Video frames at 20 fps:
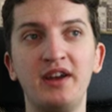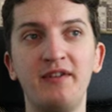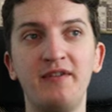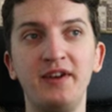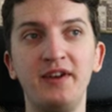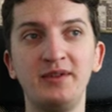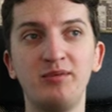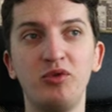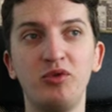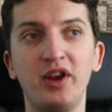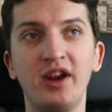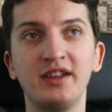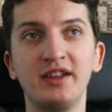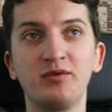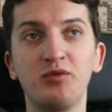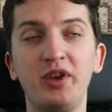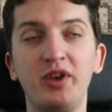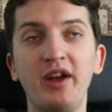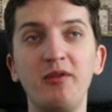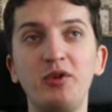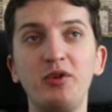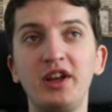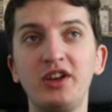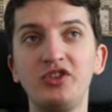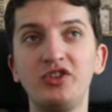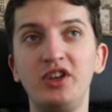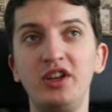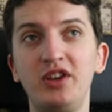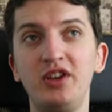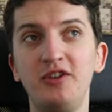Facebook ads. What I would
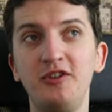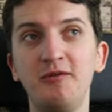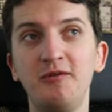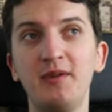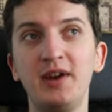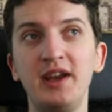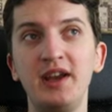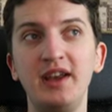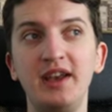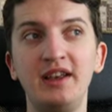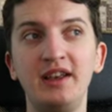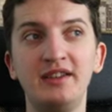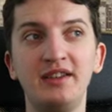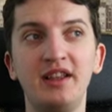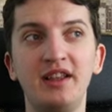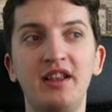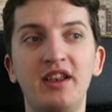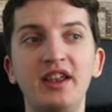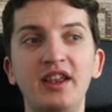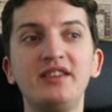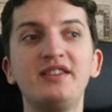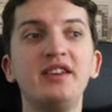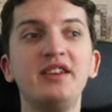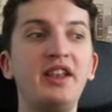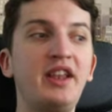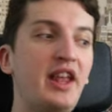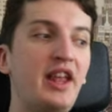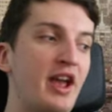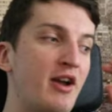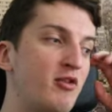actually do is that let's say
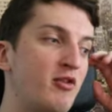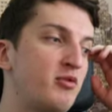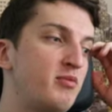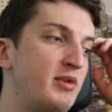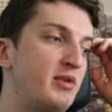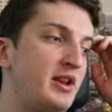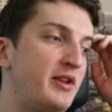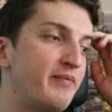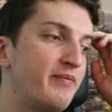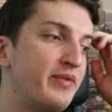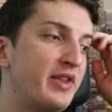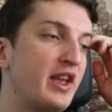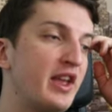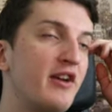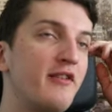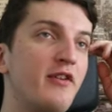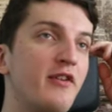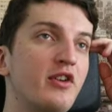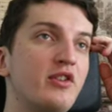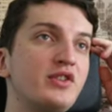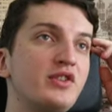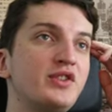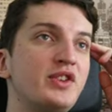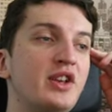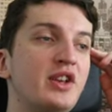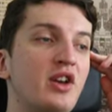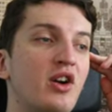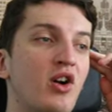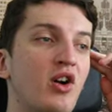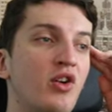that I would be
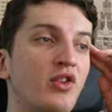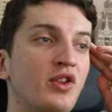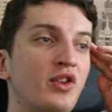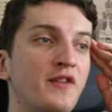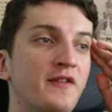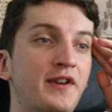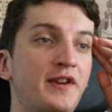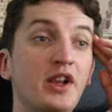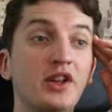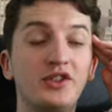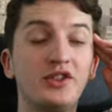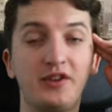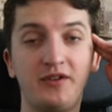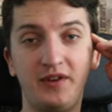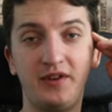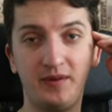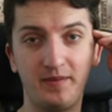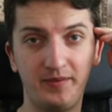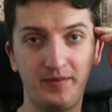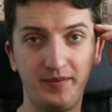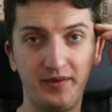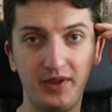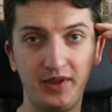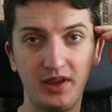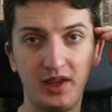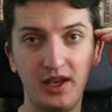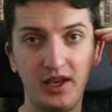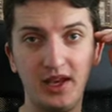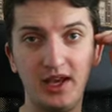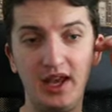focusing on a philosophy
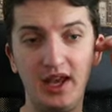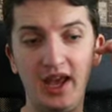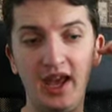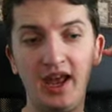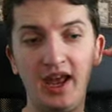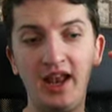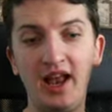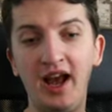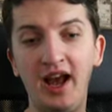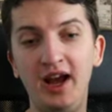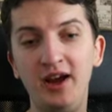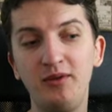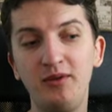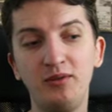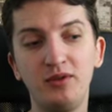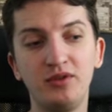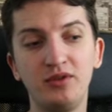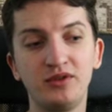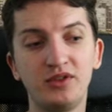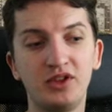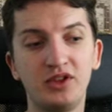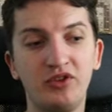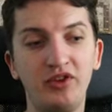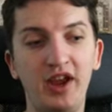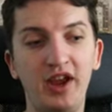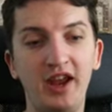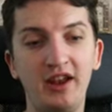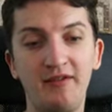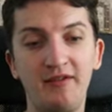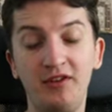and I would
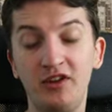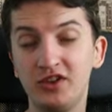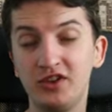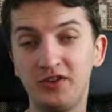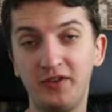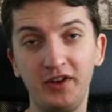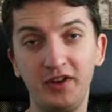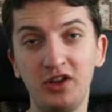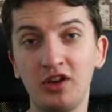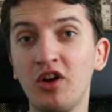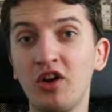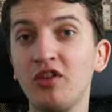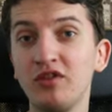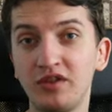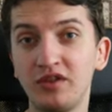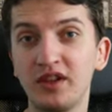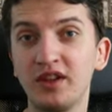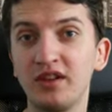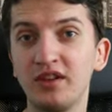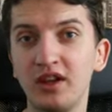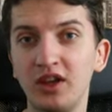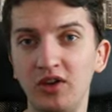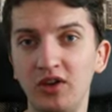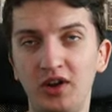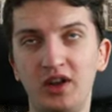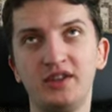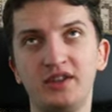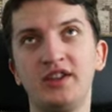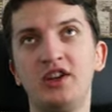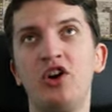create philosophical content. You
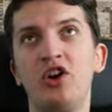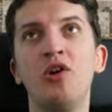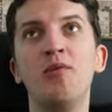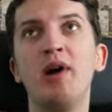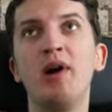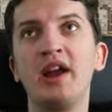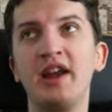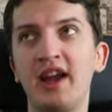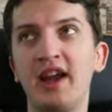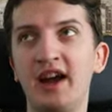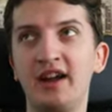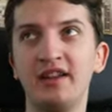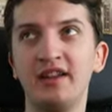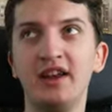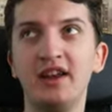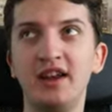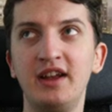can say, oh my God,